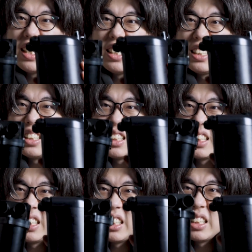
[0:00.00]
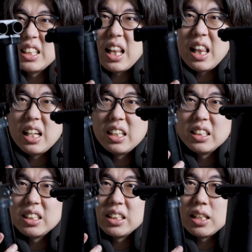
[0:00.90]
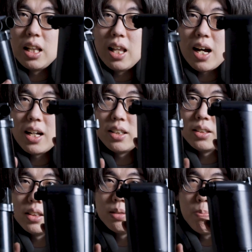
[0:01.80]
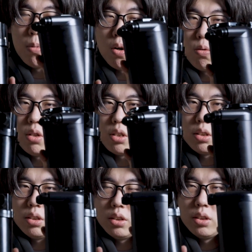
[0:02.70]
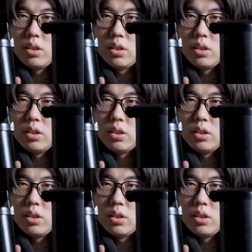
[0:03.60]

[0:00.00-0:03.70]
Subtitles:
It's a lot smaller.